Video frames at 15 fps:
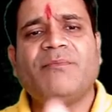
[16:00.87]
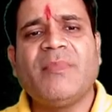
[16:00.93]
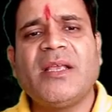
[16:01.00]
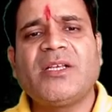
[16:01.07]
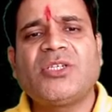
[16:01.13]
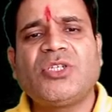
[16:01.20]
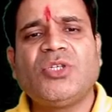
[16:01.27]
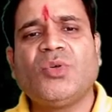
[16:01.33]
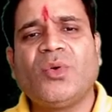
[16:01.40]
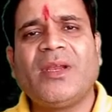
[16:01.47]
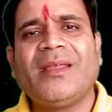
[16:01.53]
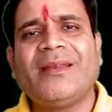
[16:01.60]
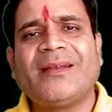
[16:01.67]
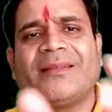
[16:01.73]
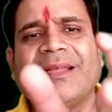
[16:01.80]
sure
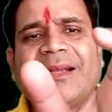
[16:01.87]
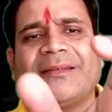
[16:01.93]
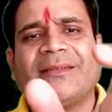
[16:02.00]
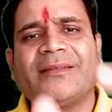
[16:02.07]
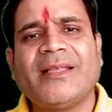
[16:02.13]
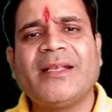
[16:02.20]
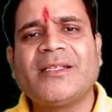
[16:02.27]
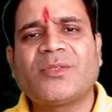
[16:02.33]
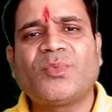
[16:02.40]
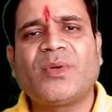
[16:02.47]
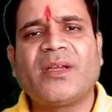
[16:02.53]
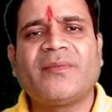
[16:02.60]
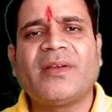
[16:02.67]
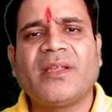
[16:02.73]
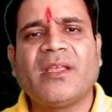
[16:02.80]
here that the things
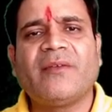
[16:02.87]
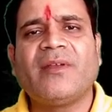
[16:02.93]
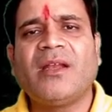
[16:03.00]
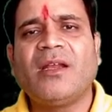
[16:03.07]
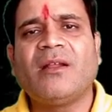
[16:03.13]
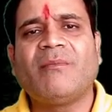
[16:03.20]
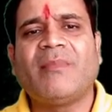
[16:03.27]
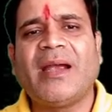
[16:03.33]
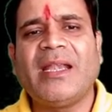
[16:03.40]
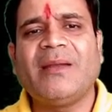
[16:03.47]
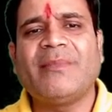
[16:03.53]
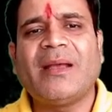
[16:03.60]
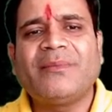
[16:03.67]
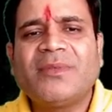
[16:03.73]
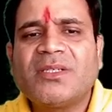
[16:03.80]
whatever given in a mind
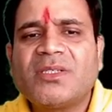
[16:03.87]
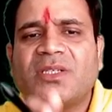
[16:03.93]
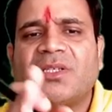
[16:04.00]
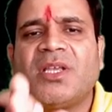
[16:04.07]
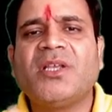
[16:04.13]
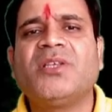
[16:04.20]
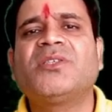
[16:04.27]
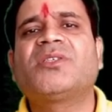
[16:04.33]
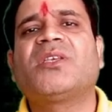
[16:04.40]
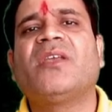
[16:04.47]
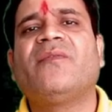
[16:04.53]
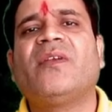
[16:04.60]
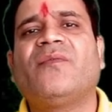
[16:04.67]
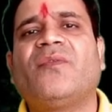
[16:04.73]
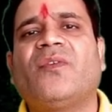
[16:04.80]
map, this the thing is
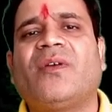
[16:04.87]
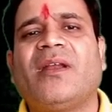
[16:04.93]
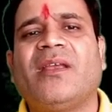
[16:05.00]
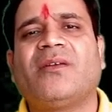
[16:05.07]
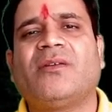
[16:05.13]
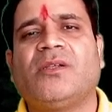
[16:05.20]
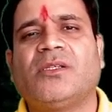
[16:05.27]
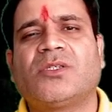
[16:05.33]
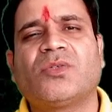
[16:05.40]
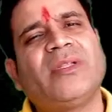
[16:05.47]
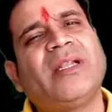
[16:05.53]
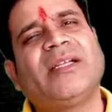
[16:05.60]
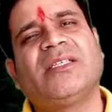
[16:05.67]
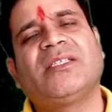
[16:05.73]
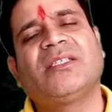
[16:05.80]
given for here also,
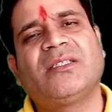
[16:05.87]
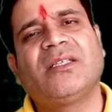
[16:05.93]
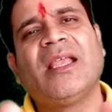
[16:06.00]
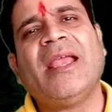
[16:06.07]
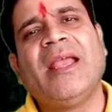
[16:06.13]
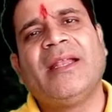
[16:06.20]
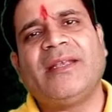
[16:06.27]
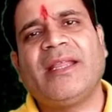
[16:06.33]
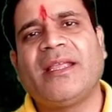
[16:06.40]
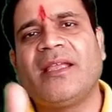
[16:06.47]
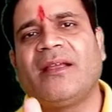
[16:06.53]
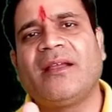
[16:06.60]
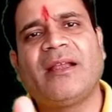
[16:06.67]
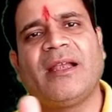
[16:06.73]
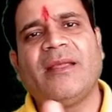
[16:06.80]
that is
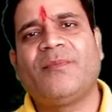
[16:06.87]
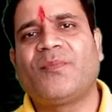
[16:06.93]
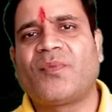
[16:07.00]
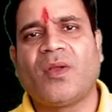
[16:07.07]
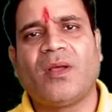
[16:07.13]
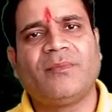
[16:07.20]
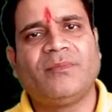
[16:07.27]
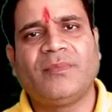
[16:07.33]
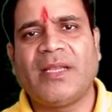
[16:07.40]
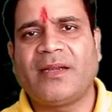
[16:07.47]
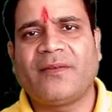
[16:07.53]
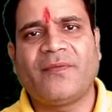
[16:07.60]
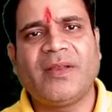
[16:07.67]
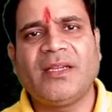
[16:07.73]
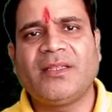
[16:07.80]
taking a clip from
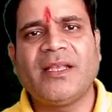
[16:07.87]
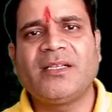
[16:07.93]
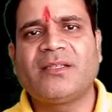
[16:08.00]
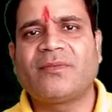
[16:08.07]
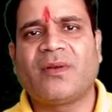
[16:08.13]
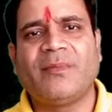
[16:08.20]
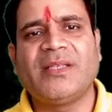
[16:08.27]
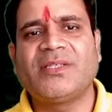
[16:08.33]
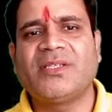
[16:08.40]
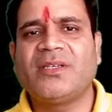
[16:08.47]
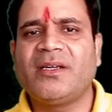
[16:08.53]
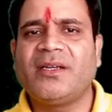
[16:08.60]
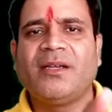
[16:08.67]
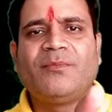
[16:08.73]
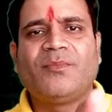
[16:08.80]
that very things from
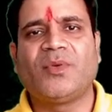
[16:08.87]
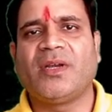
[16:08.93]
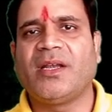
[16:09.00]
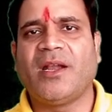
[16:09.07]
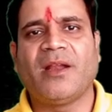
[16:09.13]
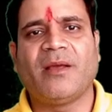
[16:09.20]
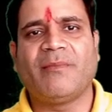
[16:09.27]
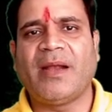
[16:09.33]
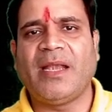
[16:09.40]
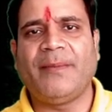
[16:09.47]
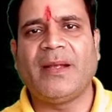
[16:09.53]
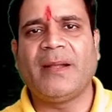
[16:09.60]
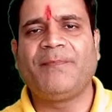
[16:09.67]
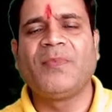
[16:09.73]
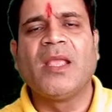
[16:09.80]
NCERT and put it in a mind
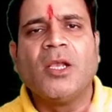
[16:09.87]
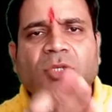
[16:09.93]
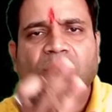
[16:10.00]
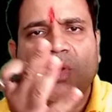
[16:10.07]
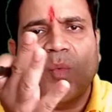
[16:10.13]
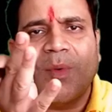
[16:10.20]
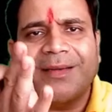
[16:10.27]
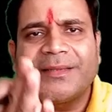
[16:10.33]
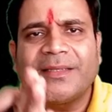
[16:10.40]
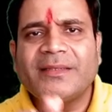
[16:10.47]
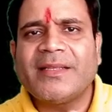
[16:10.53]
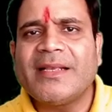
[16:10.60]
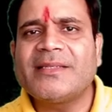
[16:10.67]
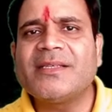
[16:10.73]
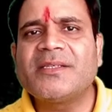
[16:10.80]
map. So what the
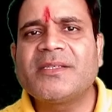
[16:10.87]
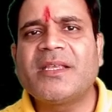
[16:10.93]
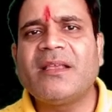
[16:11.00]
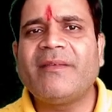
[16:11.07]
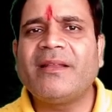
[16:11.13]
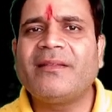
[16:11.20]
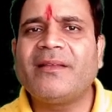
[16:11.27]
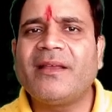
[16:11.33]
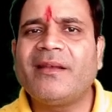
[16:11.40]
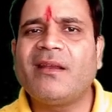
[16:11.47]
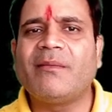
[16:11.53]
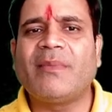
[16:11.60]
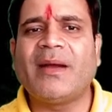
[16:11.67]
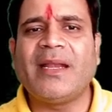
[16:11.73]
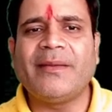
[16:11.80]
things is given there in
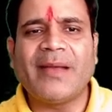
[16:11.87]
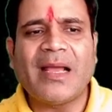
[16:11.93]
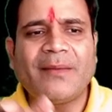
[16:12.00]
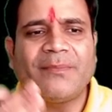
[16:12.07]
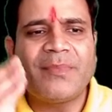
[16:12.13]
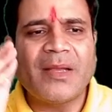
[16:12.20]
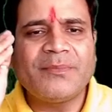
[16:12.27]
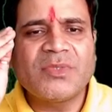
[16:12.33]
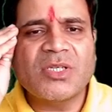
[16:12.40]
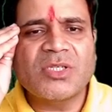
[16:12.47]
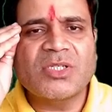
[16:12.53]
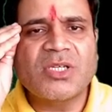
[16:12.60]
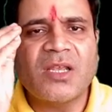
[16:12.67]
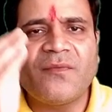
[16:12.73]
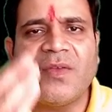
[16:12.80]
a mind map, I'm
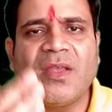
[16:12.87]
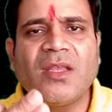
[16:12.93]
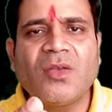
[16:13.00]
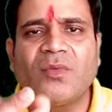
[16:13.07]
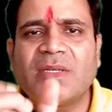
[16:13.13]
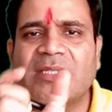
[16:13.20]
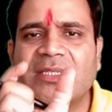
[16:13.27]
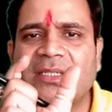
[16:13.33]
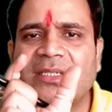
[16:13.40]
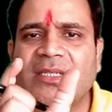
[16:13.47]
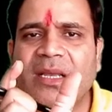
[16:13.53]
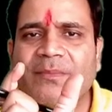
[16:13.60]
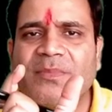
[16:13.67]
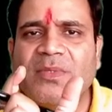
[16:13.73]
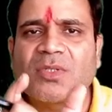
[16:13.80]
just giving you a
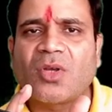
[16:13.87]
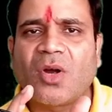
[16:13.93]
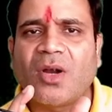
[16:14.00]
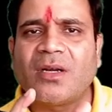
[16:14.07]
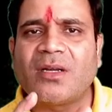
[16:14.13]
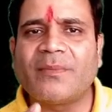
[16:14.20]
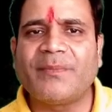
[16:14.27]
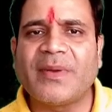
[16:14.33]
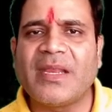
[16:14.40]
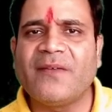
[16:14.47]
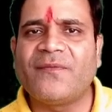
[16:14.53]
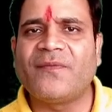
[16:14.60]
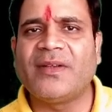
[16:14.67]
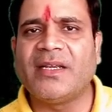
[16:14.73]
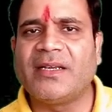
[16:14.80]
some short
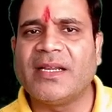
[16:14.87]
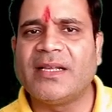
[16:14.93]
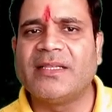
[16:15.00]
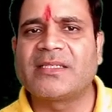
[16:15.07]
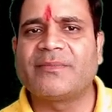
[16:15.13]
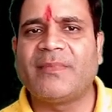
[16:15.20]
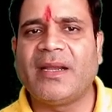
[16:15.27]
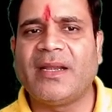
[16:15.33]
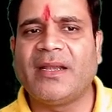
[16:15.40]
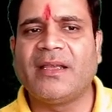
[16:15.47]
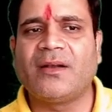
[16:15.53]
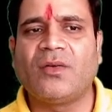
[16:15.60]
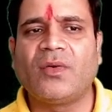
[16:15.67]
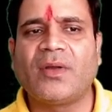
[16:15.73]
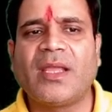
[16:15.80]
brief details, my
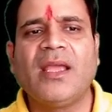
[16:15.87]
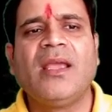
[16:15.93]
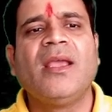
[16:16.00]
dear. Okay,